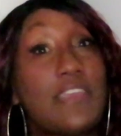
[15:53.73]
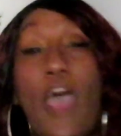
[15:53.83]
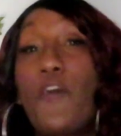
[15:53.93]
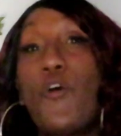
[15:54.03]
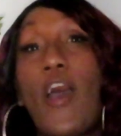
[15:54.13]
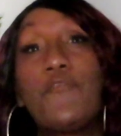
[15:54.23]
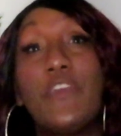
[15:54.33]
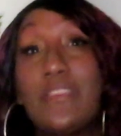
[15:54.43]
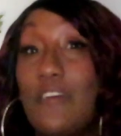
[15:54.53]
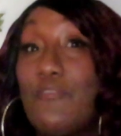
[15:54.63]
y'all know i
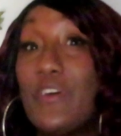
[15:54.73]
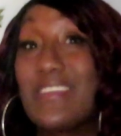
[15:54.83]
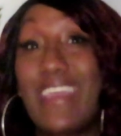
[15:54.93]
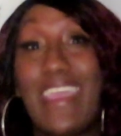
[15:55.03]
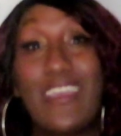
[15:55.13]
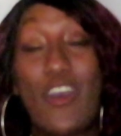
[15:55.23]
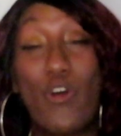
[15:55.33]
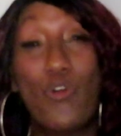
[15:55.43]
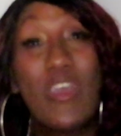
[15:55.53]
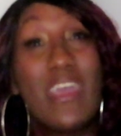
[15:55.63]
think some of us can't
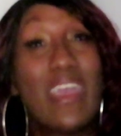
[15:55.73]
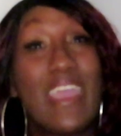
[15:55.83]
go